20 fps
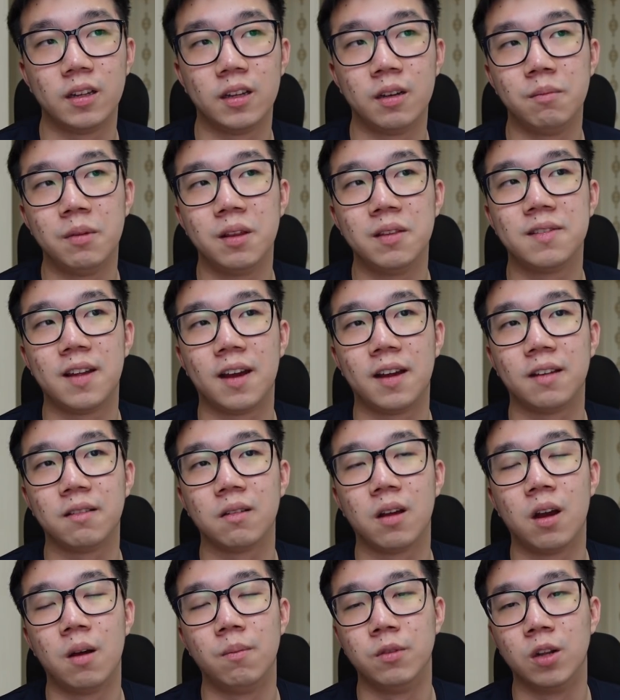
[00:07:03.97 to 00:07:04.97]
it means
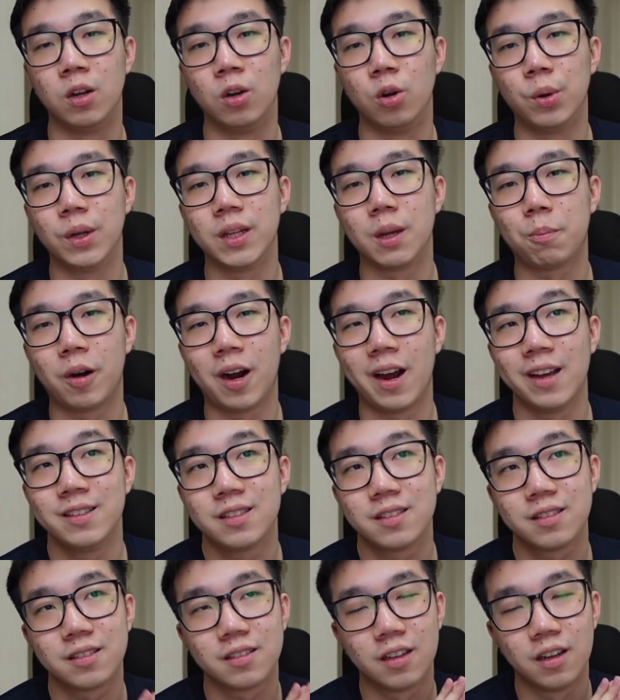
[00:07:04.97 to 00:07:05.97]
that the lower the
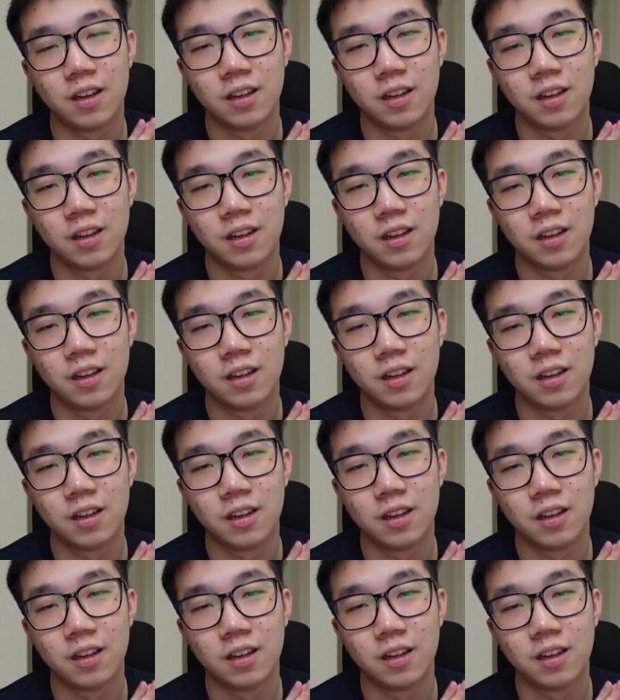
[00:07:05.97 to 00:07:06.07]
price,